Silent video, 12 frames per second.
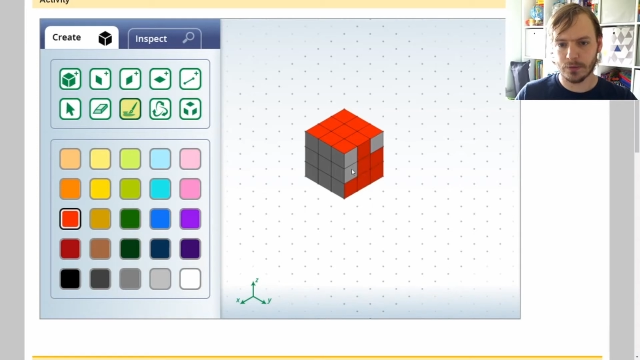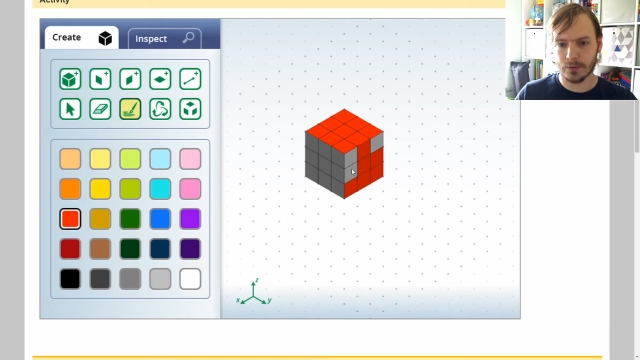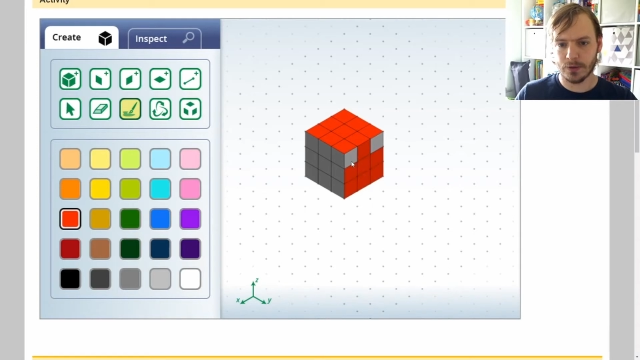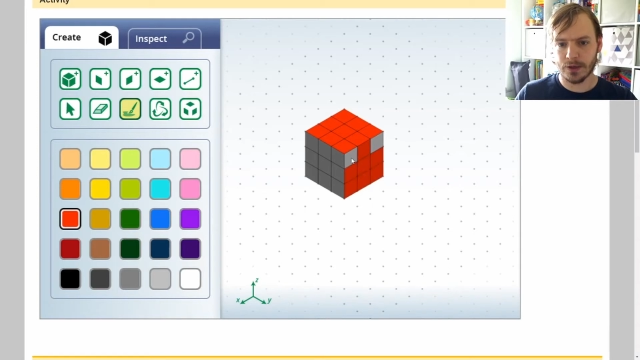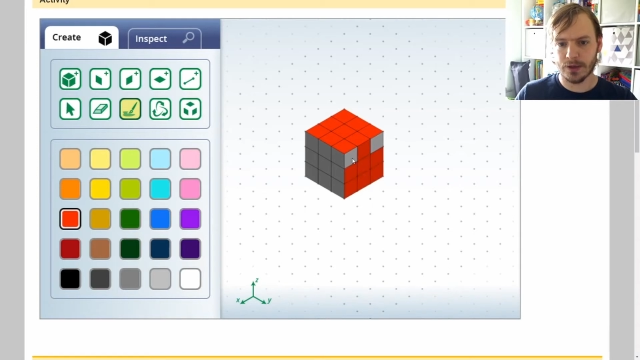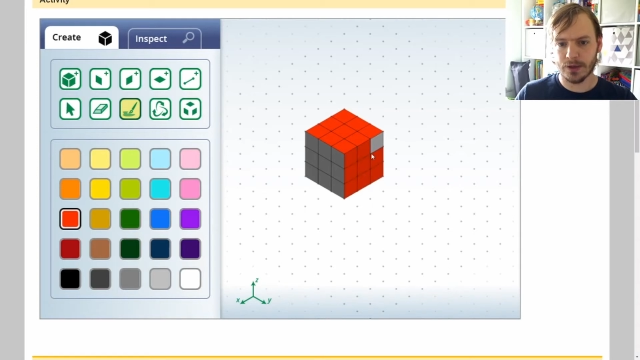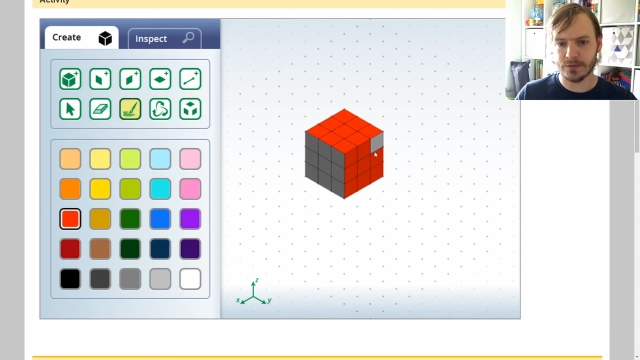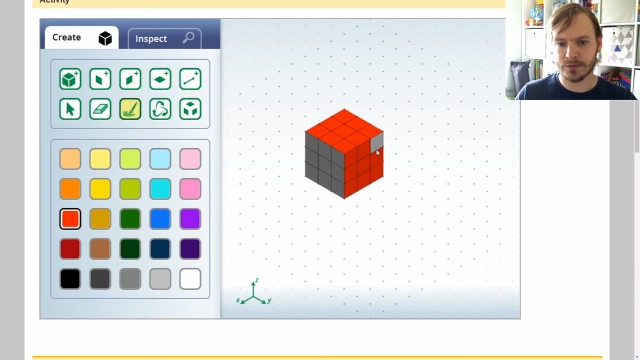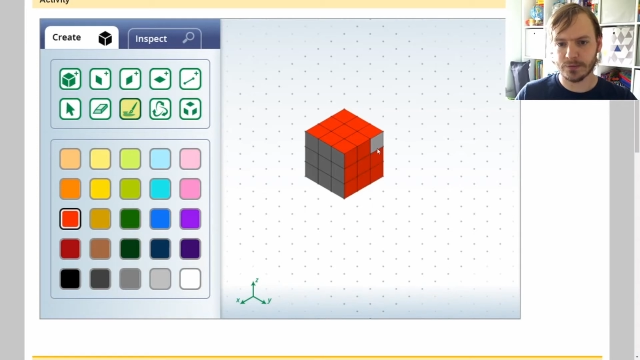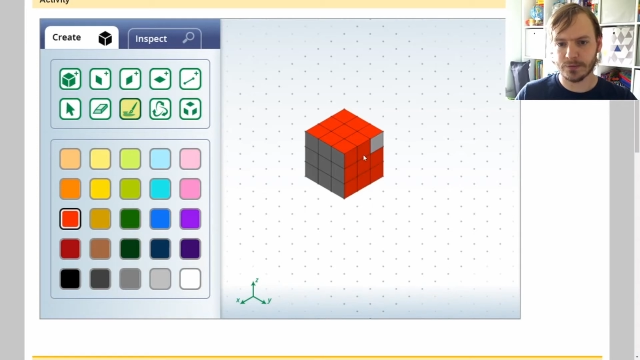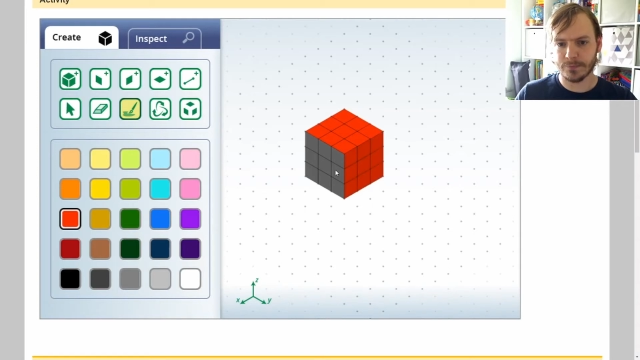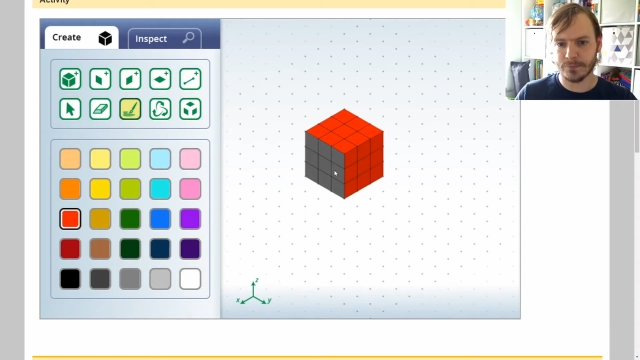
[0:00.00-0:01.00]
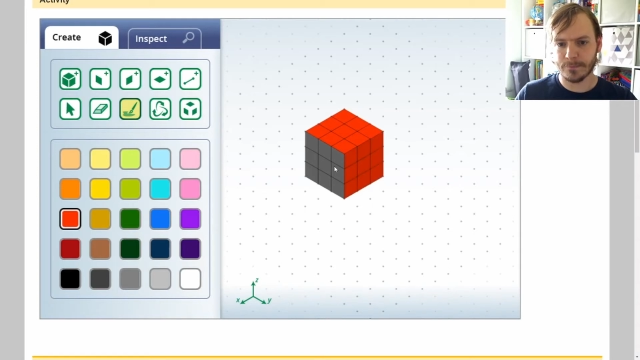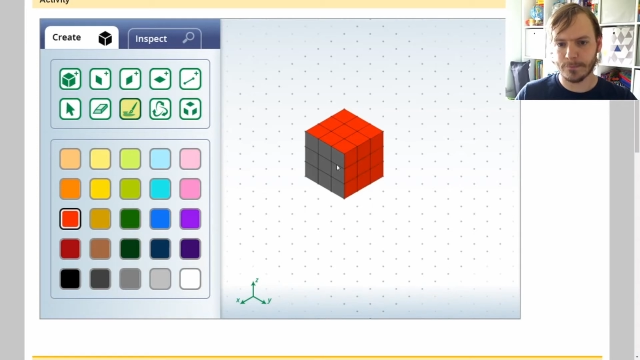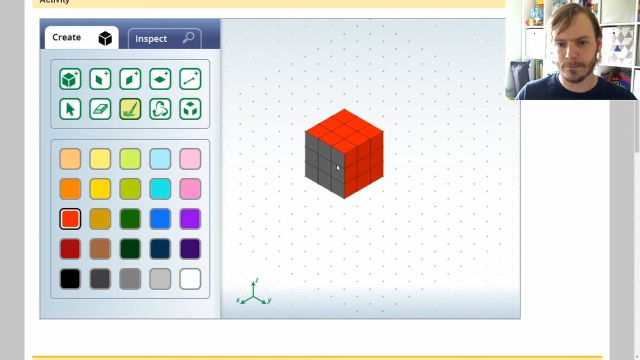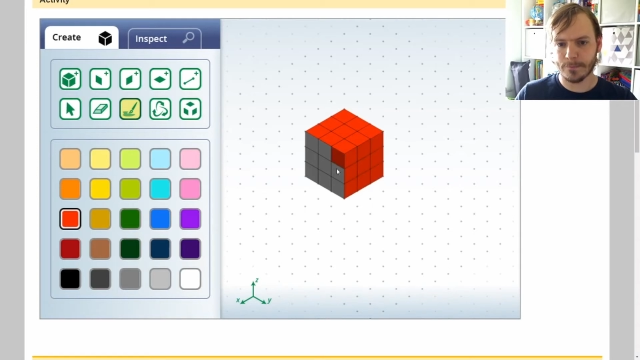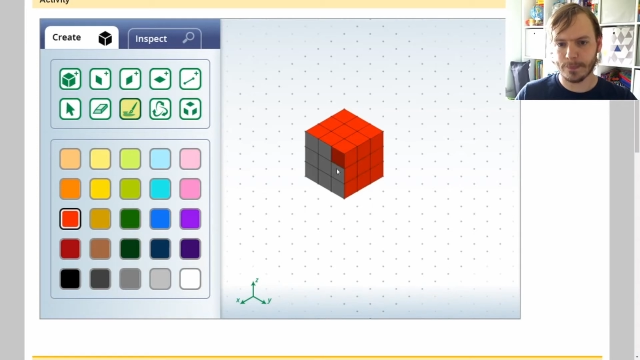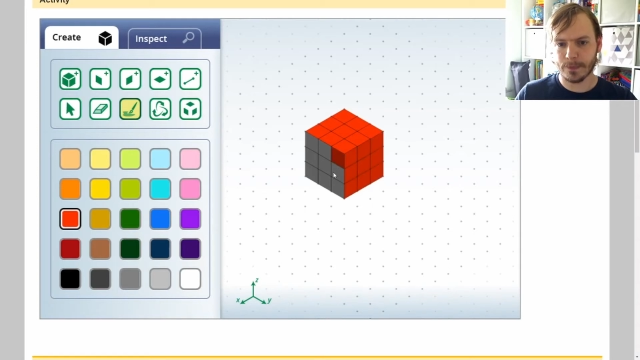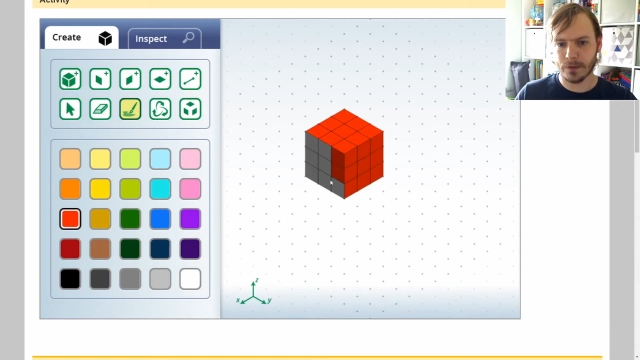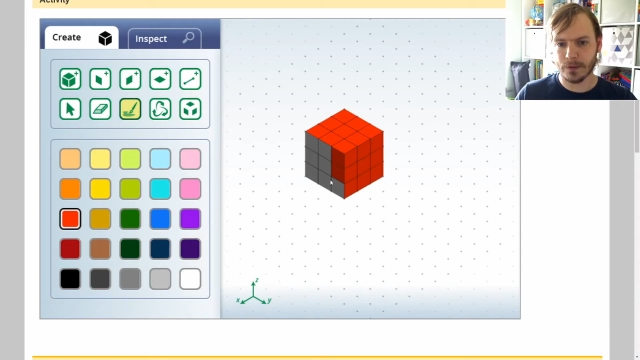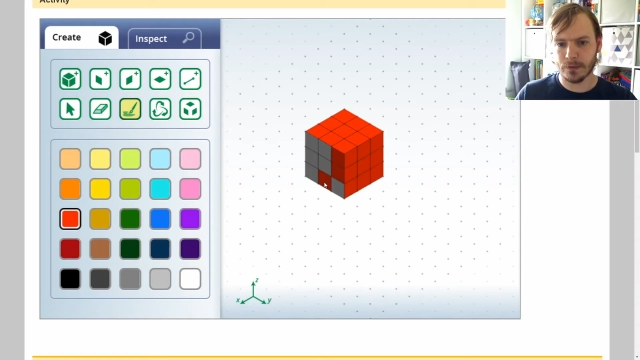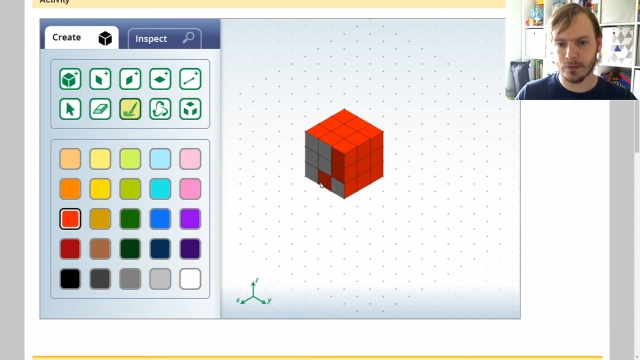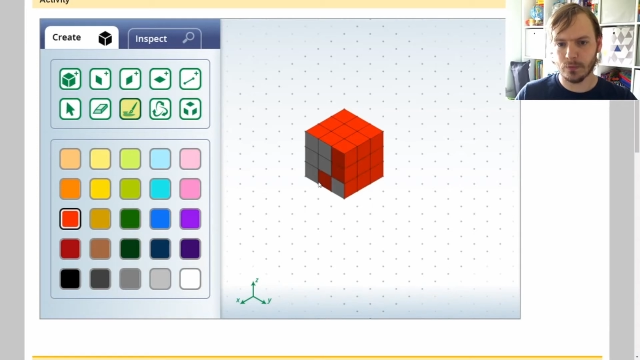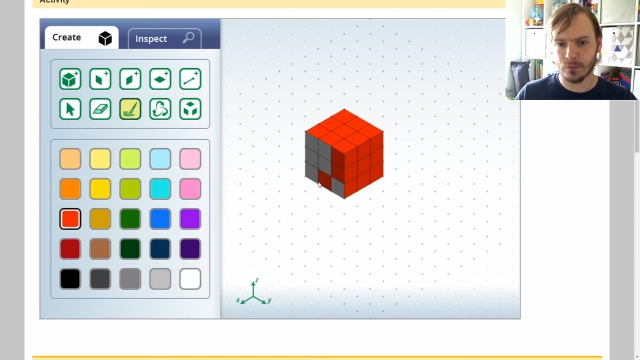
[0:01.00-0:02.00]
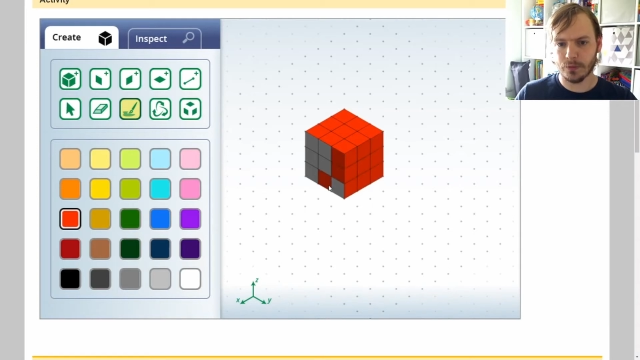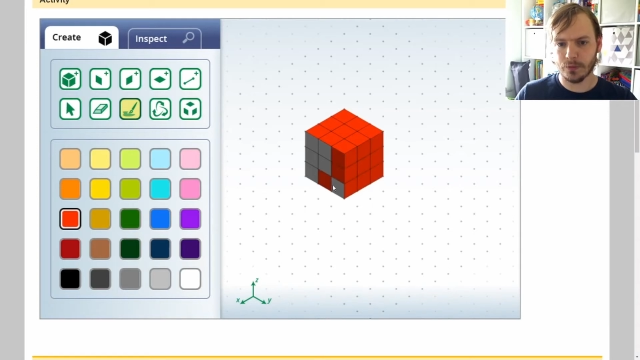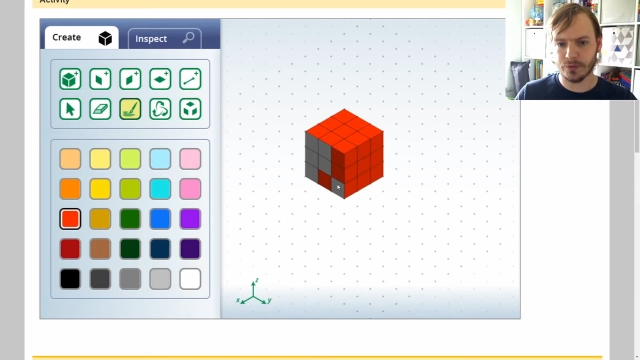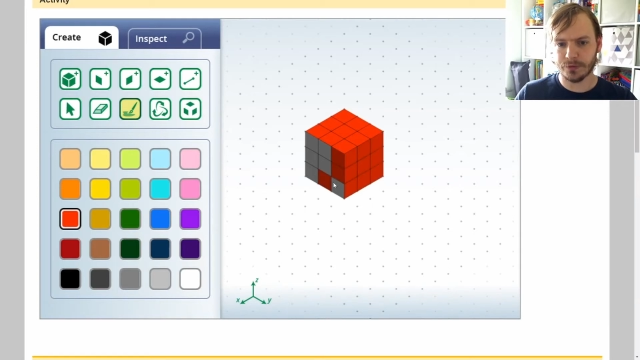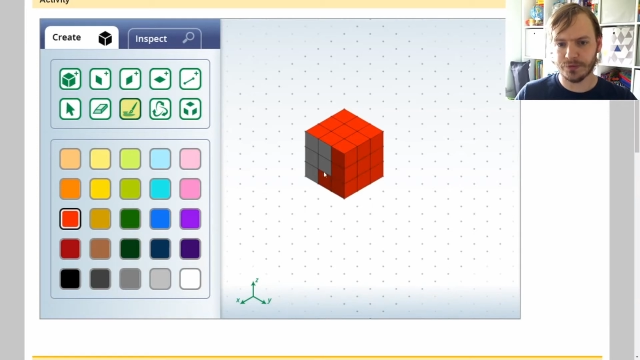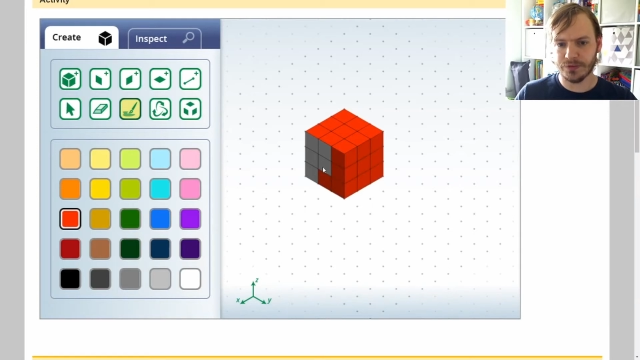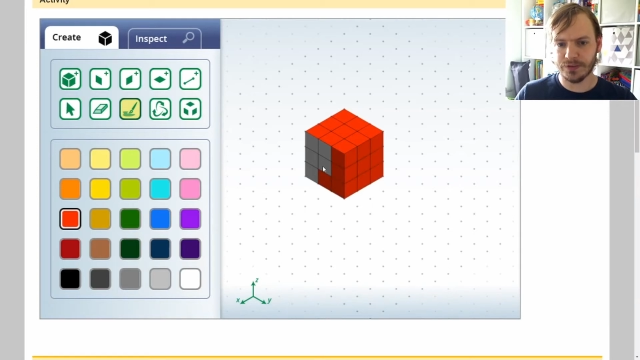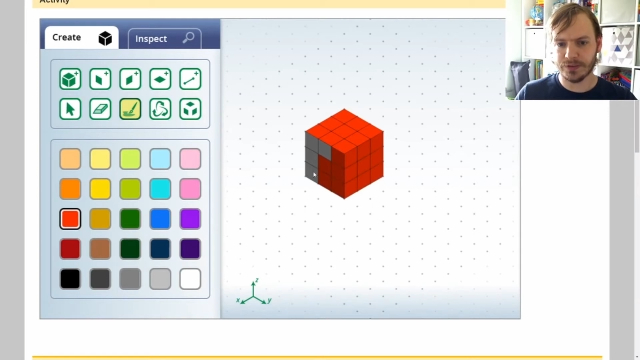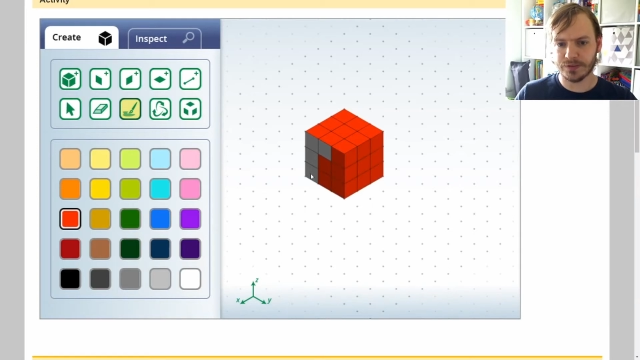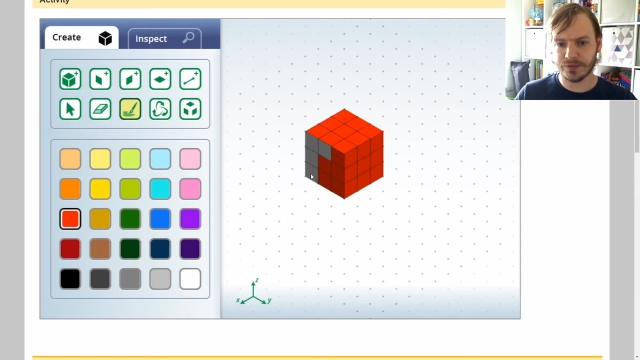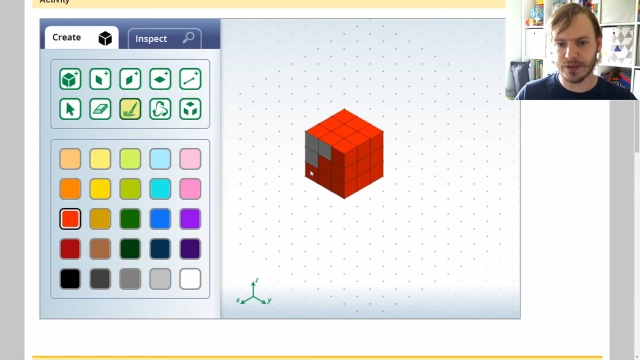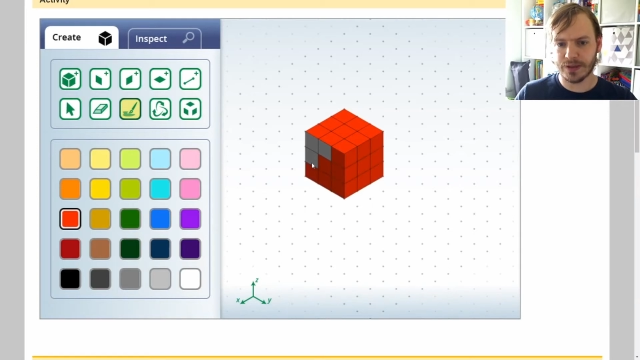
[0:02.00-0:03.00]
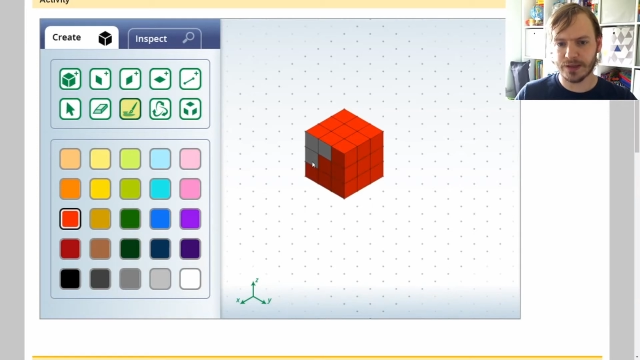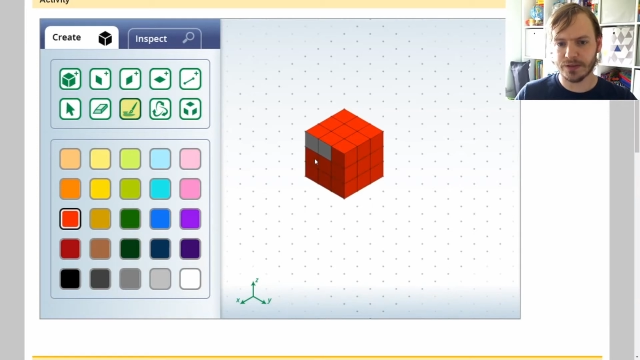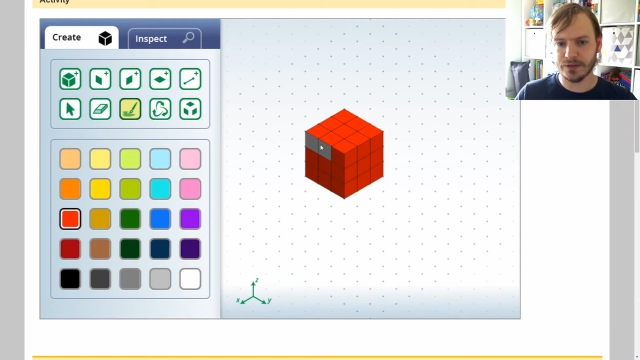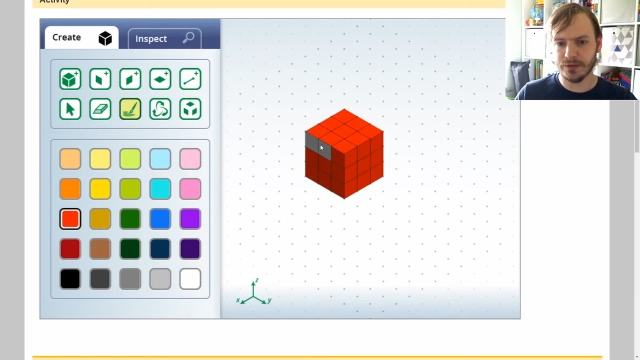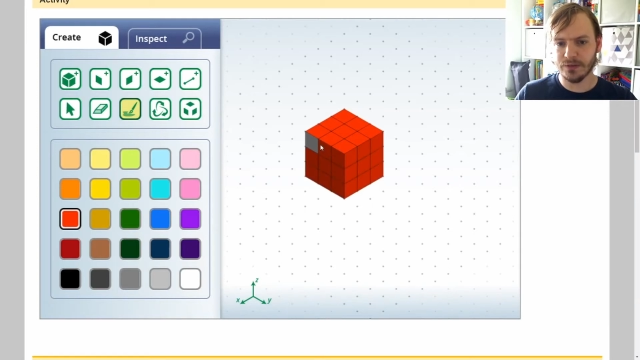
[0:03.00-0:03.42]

And what you'll see is that